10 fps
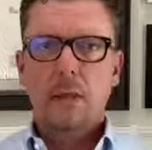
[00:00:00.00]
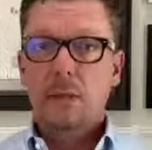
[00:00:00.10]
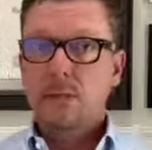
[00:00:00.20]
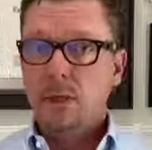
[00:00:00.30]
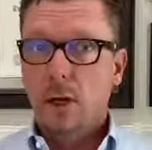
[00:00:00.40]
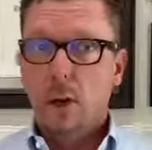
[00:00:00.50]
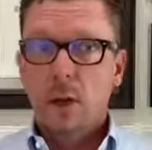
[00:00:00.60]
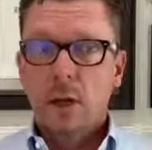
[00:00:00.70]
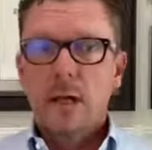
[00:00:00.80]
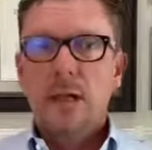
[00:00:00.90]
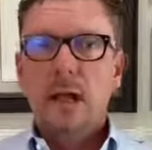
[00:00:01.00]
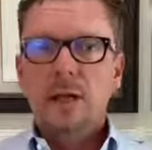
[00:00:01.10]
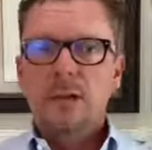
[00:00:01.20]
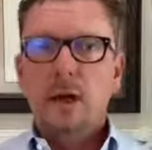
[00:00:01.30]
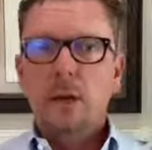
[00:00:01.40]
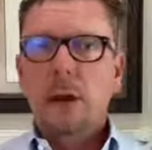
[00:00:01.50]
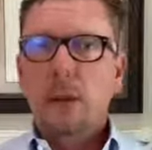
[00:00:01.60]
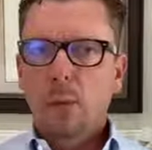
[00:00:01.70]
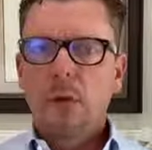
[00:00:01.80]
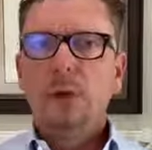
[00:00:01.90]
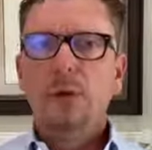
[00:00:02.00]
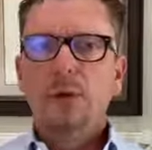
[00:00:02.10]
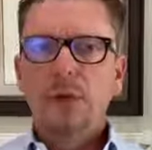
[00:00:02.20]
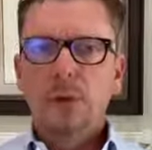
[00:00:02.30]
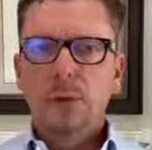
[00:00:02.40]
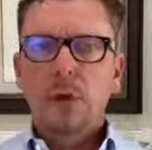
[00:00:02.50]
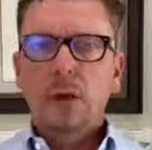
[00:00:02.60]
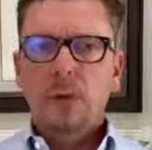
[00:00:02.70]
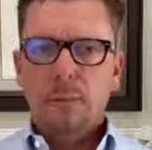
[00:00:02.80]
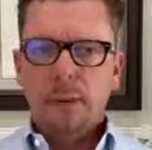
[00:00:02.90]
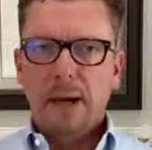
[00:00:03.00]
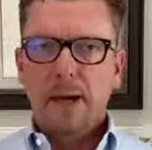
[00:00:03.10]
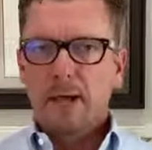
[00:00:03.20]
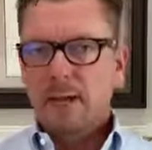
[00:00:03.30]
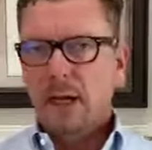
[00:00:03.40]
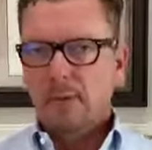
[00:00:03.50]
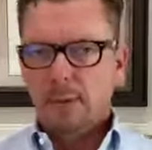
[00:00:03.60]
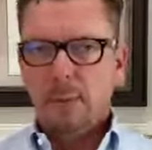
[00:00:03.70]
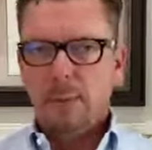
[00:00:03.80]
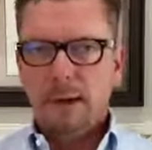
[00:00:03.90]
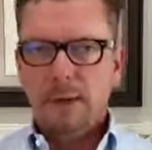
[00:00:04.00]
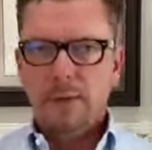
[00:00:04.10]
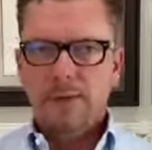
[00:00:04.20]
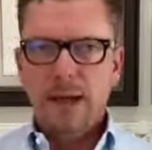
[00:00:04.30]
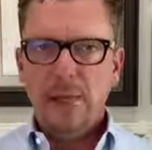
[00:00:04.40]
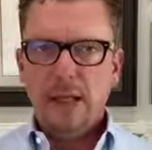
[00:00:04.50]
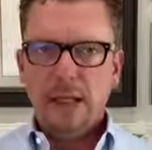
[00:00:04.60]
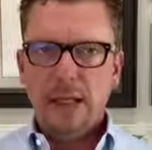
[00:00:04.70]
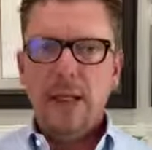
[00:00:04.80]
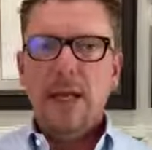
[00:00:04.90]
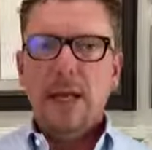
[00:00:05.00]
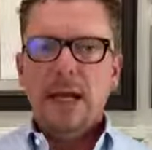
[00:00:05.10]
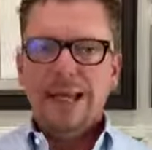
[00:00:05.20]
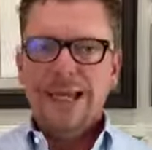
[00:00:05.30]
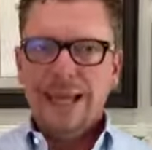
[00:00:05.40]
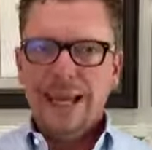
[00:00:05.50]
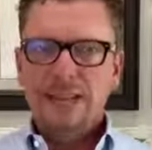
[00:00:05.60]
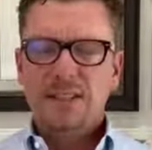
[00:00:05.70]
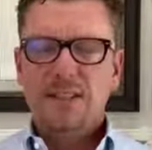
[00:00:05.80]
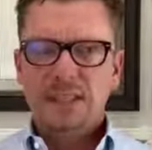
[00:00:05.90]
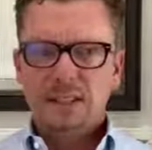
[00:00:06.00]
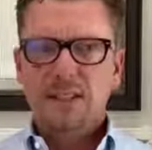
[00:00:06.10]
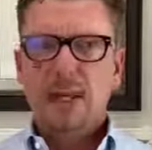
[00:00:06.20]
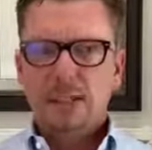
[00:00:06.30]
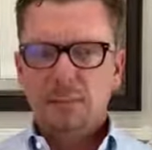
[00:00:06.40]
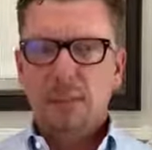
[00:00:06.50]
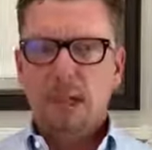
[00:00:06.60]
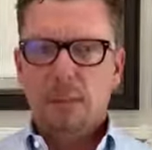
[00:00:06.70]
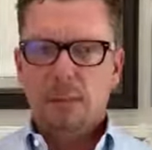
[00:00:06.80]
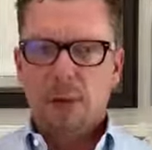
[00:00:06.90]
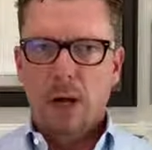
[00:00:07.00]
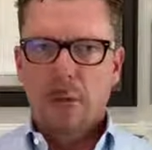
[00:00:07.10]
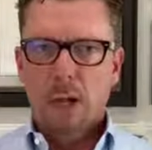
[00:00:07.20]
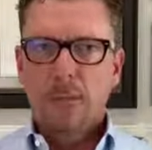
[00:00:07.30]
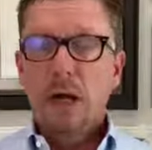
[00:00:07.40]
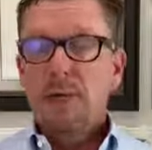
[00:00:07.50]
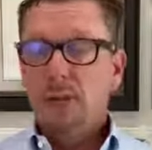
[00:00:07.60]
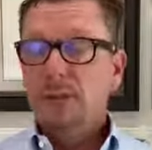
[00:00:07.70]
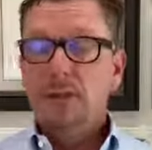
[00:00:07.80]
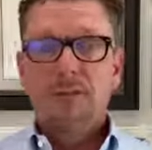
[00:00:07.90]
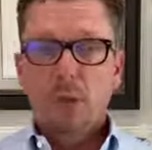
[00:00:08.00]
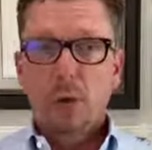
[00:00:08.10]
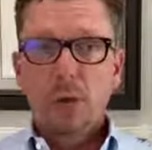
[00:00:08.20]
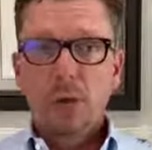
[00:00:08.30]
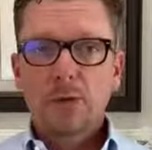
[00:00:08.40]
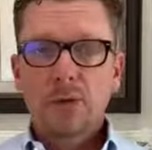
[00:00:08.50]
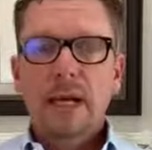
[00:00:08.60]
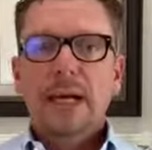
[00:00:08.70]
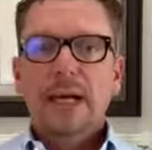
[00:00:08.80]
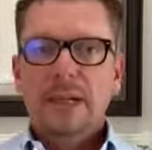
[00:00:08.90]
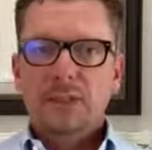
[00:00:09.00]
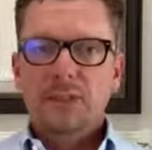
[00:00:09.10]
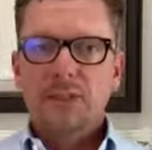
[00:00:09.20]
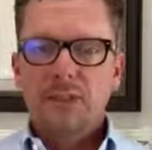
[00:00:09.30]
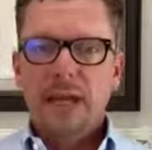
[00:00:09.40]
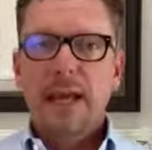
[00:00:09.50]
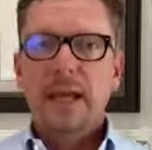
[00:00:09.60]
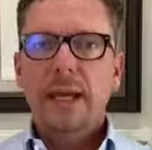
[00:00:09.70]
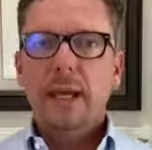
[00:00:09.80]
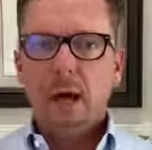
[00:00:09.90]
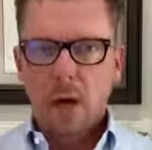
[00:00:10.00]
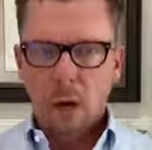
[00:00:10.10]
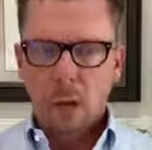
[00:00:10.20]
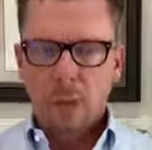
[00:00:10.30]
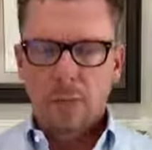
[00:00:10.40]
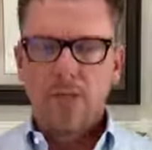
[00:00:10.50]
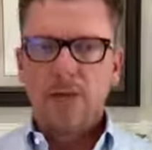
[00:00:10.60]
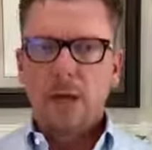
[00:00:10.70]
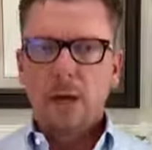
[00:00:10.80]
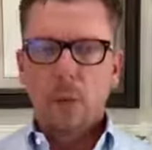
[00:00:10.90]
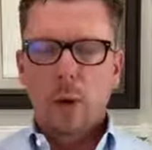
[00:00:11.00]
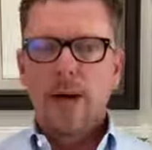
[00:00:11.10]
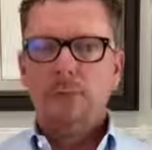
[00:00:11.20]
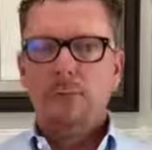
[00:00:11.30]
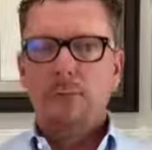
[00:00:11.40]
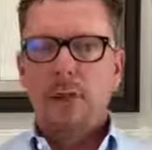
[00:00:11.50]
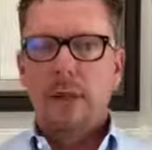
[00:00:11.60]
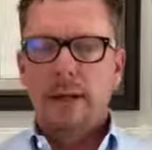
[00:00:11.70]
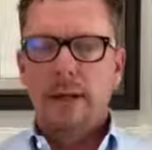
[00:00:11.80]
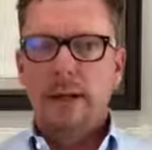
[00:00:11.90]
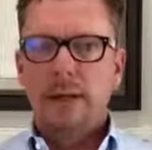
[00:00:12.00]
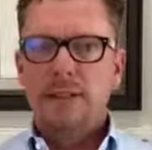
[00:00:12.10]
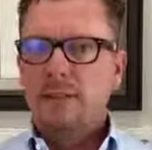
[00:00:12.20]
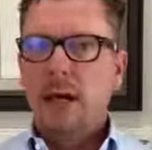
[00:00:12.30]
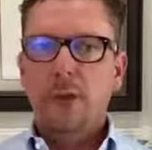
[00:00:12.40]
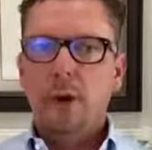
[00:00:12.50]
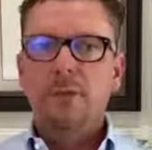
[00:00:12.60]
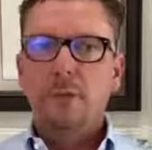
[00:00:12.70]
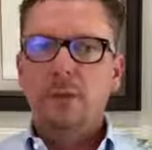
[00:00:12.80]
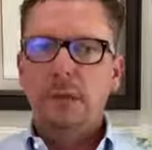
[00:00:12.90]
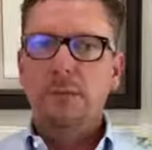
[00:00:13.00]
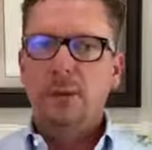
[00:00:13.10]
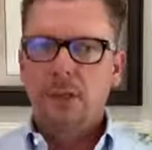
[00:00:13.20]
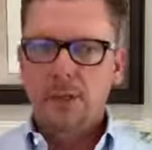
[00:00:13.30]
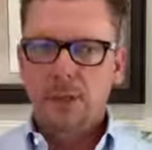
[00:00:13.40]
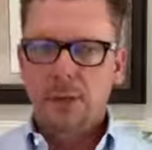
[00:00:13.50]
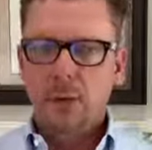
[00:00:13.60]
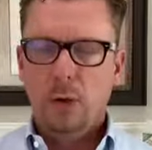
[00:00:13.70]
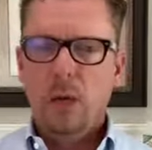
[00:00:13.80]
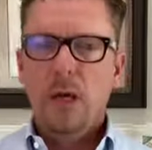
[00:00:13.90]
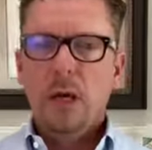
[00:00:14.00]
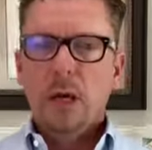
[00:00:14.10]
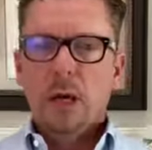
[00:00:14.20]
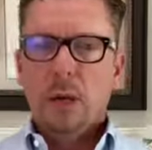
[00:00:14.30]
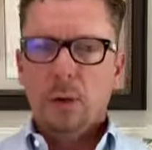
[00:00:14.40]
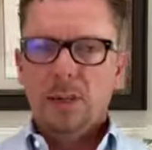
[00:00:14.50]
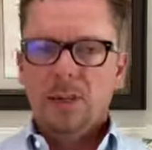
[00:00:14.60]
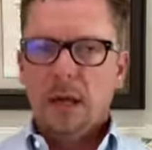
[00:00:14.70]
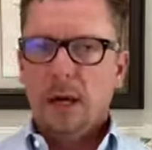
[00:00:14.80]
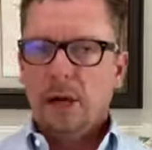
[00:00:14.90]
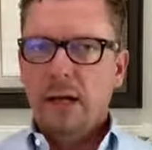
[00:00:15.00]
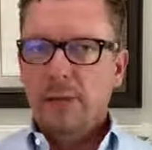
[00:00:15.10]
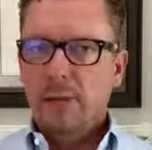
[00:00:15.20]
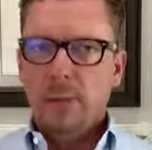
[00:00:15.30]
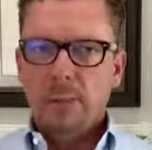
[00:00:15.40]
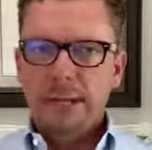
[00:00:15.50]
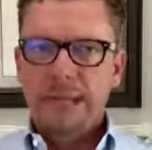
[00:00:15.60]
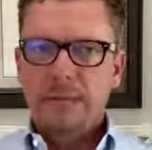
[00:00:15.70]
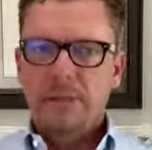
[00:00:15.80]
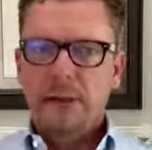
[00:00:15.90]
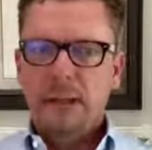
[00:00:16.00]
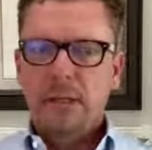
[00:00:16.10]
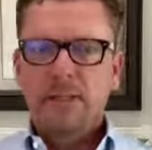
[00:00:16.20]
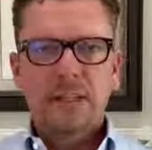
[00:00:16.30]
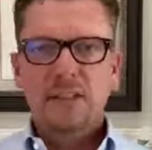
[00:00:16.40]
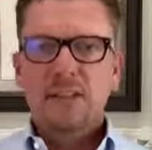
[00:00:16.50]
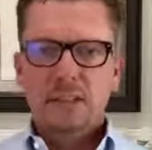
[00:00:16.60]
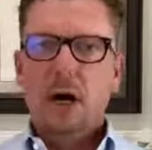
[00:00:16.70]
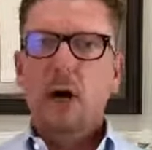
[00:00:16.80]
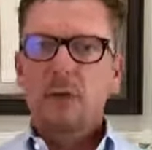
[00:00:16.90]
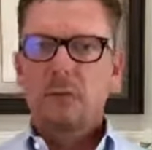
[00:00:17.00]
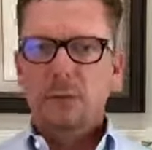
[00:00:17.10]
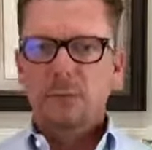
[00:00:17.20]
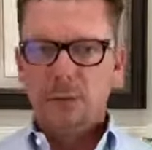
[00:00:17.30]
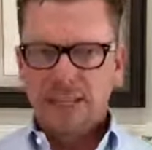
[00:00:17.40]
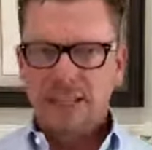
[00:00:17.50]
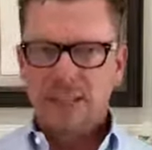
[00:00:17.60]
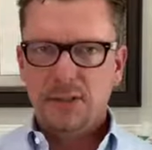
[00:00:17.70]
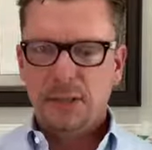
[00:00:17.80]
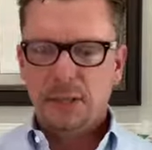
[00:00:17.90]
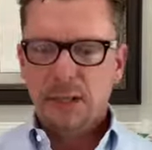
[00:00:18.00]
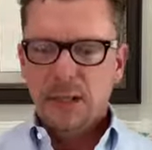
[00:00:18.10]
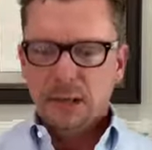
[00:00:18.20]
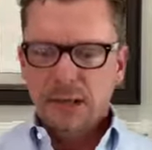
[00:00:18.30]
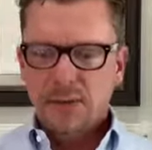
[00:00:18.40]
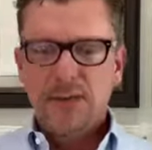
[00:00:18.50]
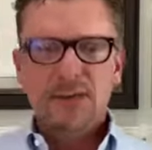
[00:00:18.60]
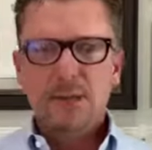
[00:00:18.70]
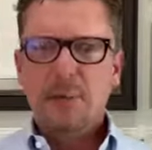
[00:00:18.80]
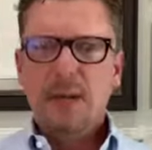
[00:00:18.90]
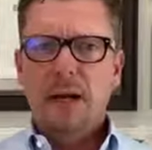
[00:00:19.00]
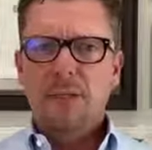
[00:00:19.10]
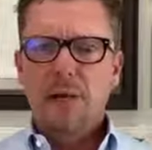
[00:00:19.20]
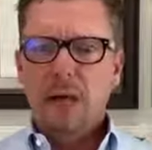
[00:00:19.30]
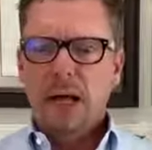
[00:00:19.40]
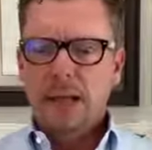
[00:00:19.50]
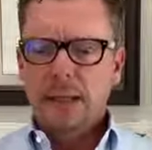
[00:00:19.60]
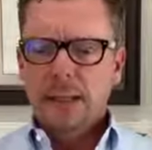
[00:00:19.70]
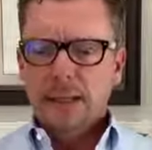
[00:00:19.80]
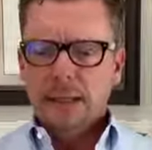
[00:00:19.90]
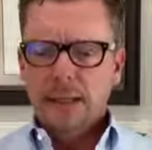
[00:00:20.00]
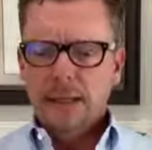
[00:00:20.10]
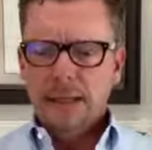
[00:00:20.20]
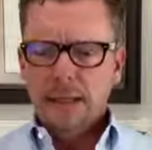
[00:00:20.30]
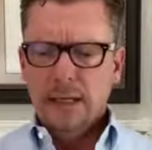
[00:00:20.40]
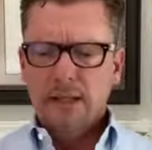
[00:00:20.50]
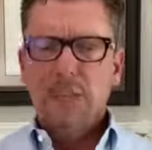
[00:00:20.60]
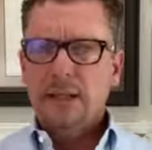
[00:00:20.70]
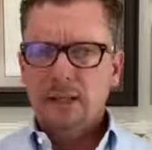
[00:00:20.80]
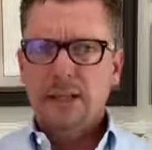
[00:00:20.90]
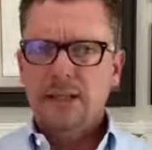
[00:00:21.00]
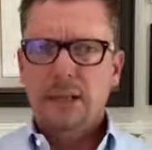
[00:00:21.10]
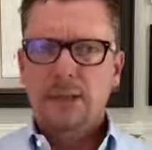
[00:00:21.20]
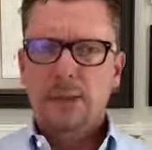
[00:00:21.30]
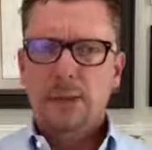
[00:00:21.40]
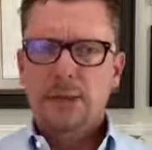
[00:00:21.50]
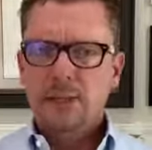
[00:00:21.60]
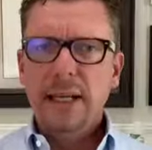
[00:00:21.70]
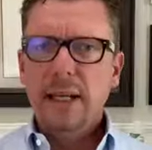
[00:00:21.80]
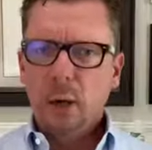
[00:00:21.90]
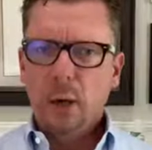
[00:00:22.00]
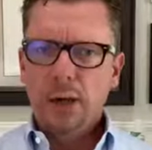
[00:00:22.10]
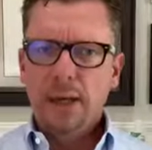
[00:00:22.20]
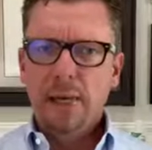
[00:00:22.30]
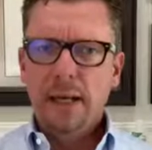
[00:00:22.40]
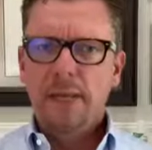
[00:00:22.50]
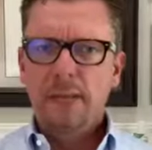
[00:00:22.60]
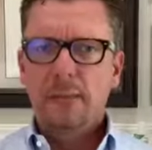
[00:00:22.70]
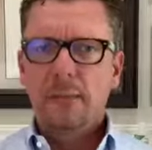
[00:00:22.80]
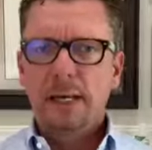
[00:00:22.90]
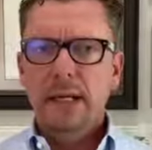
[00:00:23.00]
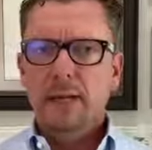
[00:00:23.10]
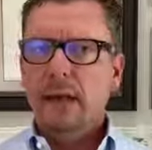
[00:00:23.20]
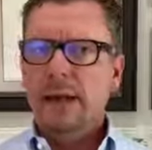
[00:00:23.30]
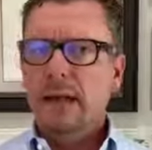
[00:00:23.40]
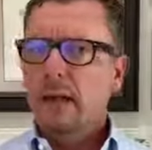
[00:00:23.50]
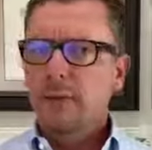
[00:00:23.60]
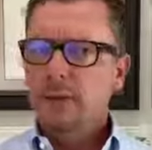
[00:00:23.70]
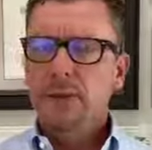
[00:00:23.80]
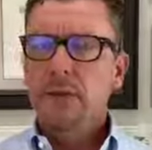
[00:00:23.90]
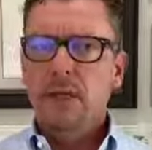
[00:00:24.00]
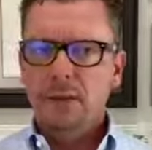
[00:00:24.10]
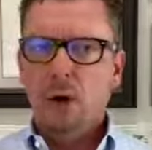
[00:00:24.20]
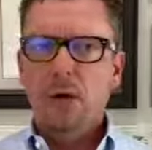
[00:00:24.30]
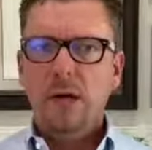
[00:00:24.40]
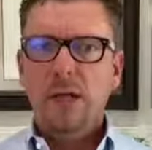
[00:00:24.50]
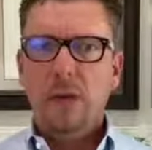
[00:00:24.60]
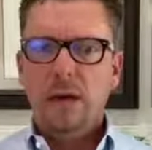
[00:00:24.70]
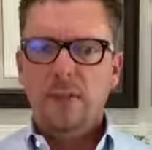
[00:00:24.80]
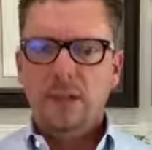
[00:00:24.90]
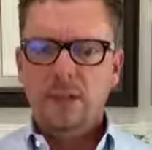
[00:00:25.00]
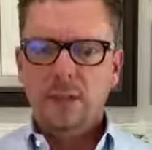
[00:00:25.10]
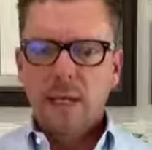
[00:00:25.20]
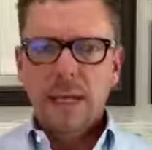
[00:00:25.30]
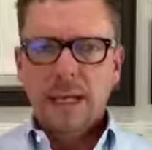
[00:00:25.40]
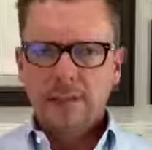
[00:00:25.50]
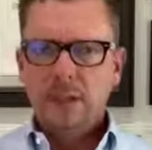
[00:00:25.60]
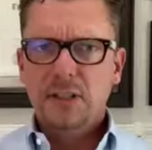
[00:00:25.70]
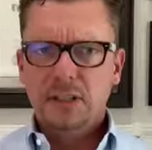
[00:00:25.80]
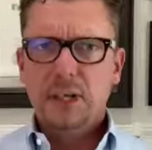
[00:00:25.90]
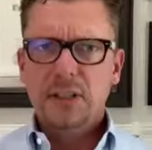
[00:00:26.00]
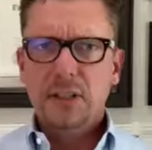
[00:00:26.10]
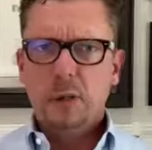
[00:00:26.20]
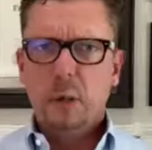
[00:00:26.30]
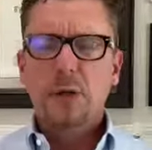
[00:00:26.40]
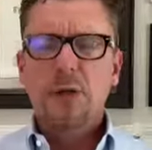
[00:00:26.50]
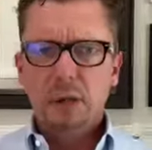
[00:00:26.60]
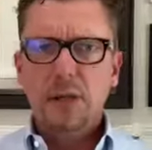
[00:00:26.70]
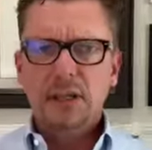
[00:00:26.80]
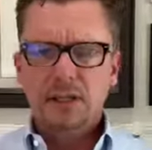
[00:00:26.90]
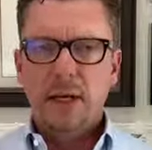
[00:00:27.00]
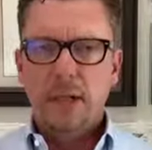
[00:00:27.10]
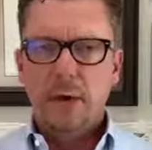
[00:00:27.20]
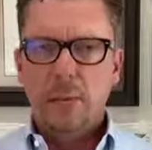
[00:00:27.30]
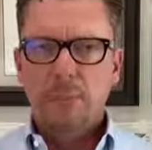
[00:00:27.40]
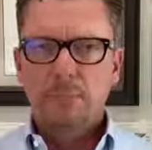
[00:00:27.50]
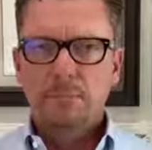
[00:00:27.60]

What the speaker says: So now let's talk about what you should do to prepare yourself and prepare your family in case this does become a problem. First and foremost is stay home. Stay away from crowded areas. Stay away from people in general. Only stay around your immediate family. This is the ultimate protection. And this is something I feel like the specialists that you're seeing on mainstream media right now, they're just not talking about this. If this does get worse, you need to stay home.